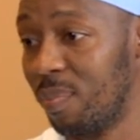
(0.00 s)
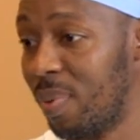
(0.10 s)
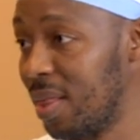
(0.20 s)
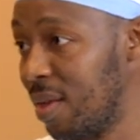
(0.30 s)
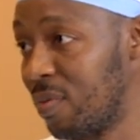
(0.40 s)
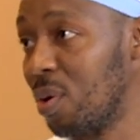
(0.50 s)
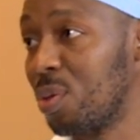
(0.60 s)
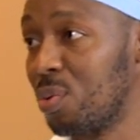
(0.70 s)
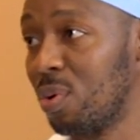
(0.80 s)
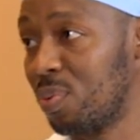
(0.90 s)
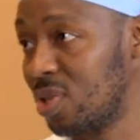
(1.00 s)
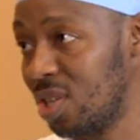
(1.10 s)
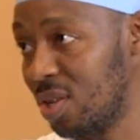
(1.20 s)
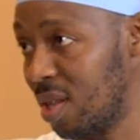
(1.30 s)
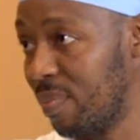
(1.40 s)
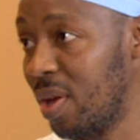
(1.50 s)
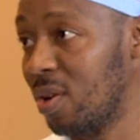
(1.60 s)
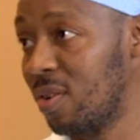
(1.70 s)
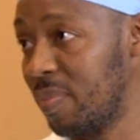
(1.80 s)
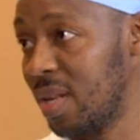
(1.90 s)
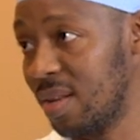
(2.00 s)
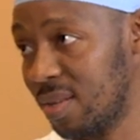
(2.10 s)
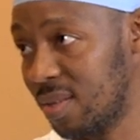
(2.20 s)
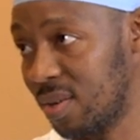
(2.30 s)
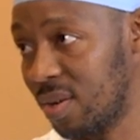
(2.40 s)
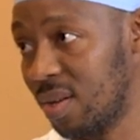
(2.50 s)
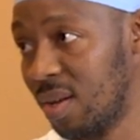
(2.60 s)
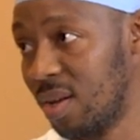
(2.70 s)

But they've gone through a procedure that may not have been necessary.